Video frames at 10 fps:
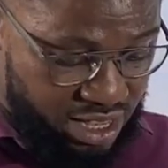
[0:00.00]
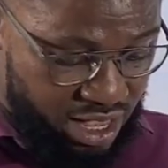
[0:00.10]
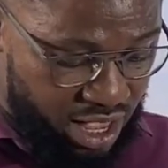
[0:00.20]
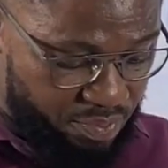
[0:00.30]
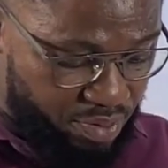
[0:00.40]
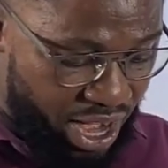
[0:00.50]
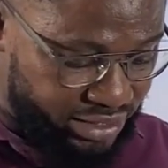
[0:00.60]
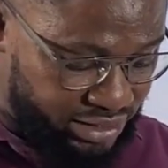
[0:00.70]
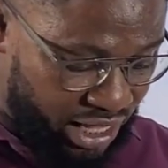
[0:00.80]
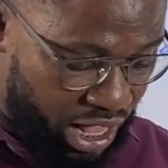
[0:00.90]

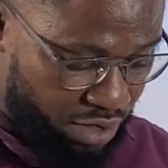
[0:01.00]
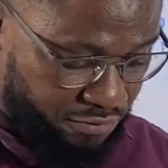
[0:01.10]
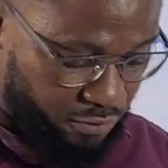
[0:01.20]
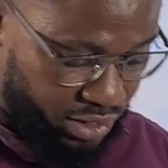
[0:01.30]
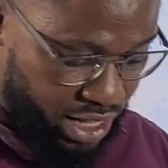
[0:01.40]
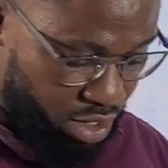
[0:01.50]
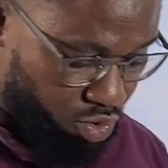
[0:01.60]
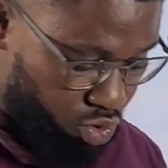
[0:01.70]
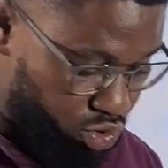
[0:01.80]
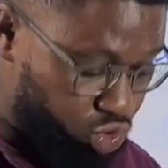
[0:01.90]
practical for
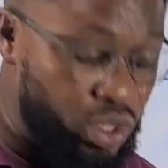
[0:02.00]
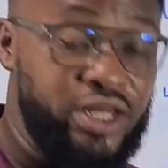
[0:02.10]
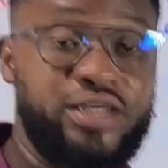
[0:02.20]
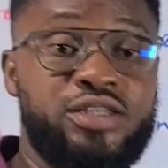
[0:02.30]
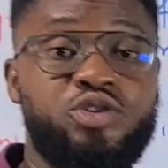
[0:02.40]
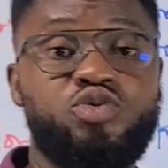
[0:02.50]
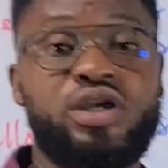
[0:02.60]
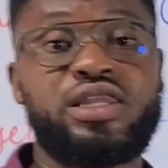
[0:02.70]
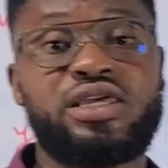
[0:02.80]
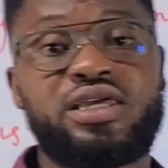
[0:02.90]
NECO
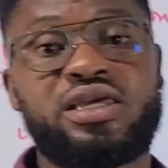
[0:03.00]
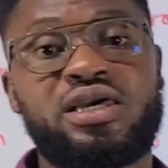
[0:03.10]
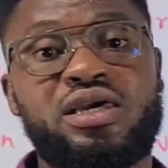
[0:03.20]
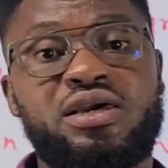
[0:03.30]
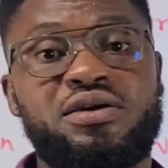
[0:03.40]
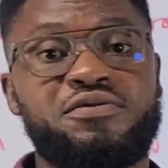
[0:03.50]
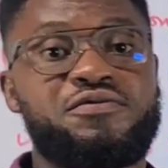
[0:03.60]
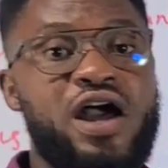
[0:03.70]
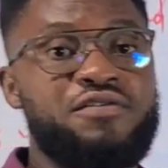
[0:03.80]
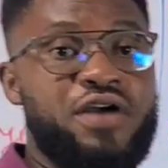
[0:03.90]

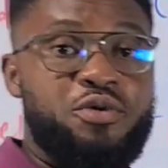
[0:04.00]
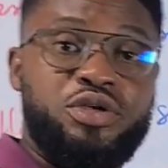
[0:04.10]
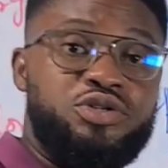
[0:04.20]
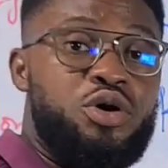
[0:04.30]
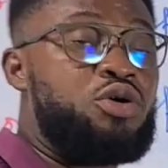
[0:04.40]
2025. I wish you